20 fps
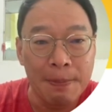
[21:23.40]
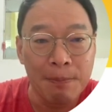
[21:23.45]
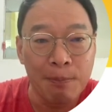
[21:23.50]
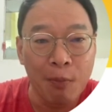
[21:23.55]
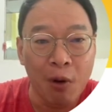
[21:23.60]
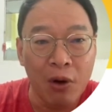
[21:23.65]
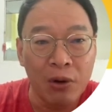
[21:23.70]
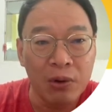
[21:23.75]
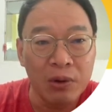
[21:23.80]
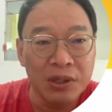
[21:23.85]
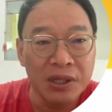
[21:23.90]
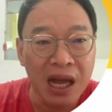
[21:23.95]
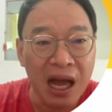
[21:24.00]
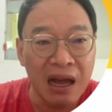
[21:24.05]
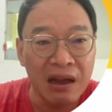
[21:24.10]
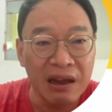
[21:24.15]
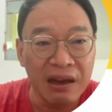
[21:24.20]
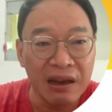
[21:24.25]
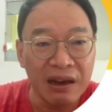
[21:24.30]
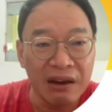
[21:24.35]
models
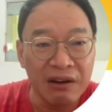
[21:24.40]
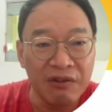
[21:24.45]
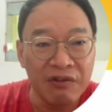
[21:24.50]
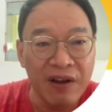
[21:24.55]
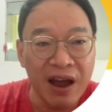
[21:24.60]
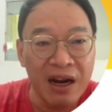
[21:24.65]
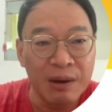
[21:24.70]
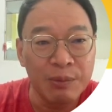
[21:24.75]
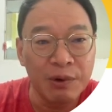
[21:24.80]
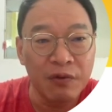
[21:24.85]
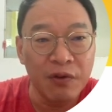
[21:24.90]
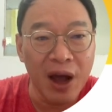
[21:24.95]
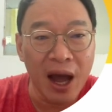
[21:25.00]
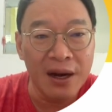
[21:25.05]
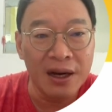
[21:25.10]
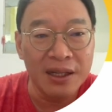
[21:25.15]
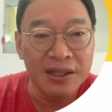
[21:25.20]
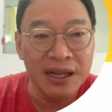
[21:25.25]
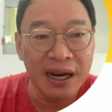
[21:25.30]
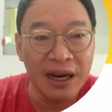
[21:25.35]
are invaluable for
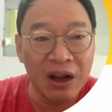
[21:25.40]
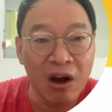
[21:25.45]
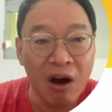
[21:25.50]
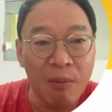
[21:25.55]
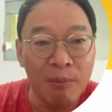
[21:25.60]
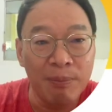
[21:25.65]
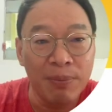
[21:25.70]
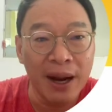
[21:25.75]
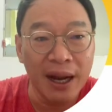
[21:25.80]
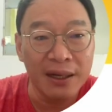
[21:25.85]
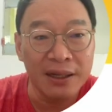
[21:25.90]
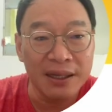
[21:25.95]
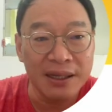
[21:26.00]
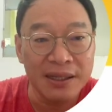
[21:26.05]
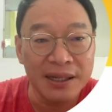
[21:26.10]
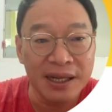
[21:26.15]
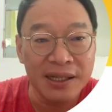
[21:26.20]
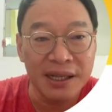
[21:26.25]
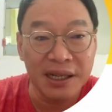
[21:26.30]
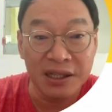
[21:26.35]
understanding complex
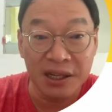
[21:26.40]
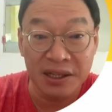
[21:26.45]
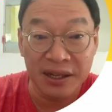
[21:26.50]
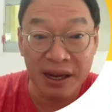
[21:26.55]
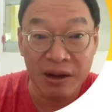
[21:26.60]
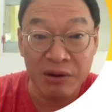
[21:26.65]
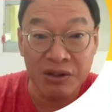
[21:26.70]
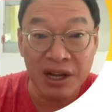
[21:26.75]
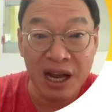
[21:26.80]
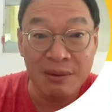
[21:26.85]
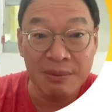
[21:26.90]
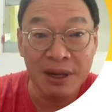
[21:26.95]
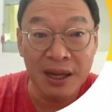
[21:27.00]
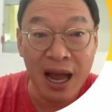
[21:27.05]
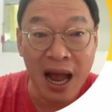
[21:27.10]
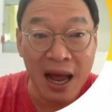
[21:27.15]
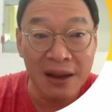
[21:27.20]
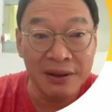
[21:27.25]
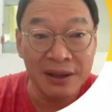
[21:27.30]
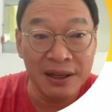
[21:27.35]
disease such as Alzheimer's,
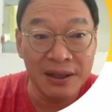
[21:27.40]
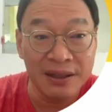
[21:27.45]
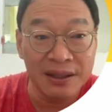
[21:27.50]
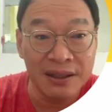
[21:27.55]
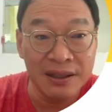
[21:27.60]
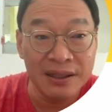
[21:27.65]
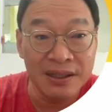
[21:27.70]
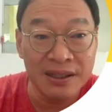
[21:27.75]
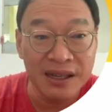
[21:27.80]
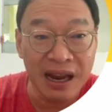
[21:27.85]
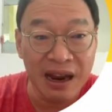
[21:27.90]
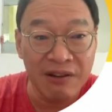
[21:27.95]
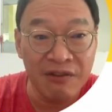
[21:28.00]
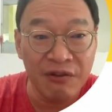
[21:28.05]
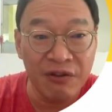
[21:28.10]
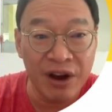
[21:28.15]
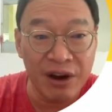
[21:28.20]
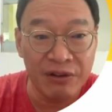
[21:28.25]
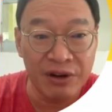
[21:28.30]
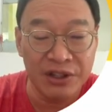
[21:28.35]
Huntington's, and
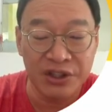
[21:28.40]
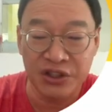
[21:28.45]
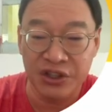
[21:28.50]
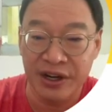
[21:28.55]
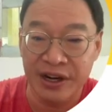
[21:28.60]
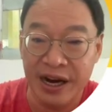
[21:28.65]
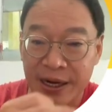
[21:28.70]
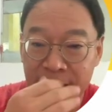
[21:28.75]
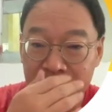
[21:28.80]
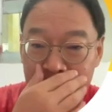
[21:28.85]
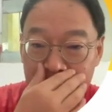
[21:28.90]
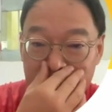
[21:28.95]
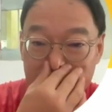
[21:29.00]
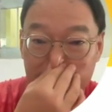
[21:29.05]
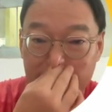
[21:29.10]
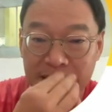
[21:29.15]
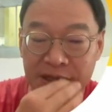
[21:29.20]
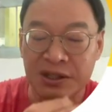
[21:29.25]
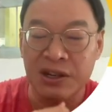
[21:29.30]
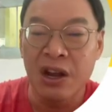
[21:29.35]
various genetic
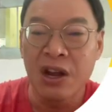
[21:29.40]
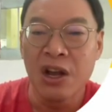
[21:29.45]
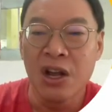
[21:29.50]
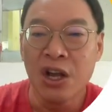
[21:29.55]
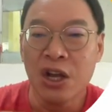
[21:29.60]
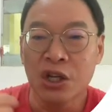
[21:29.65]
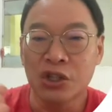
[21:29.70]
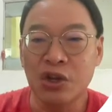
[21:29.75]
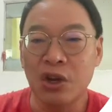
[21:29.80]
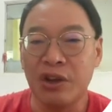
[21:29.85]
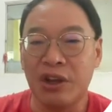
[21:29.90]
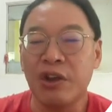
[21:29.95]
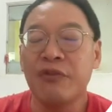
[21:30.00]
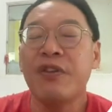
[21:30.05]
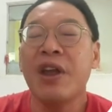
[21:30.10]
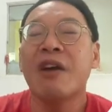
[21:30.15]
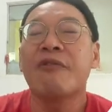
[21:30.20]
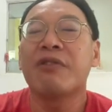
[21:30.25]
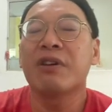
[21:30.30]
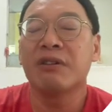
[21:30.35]
diseases. So if
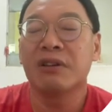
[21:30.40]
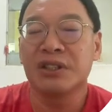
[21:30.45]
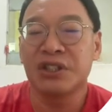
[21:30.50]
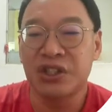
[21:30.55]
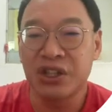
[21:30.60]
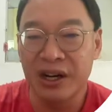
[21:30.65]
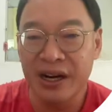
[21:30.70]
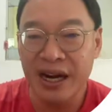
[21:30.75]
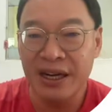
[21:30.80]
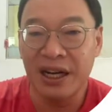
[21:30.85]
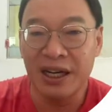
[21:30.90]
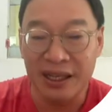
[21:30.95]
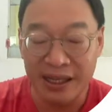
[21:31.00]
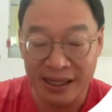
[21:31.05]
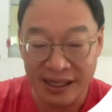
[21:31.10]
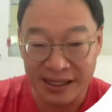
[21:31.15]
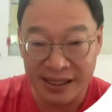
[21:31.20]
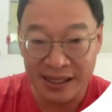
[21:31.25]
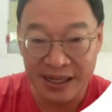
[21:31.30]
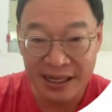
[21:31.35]
you have a genetic
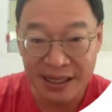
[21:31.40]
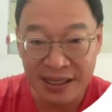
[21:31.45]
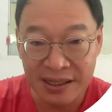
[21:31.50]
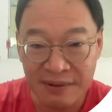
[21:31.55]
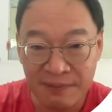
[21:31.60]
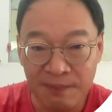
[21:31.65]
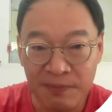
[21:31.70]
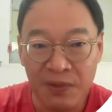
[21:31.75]
disease,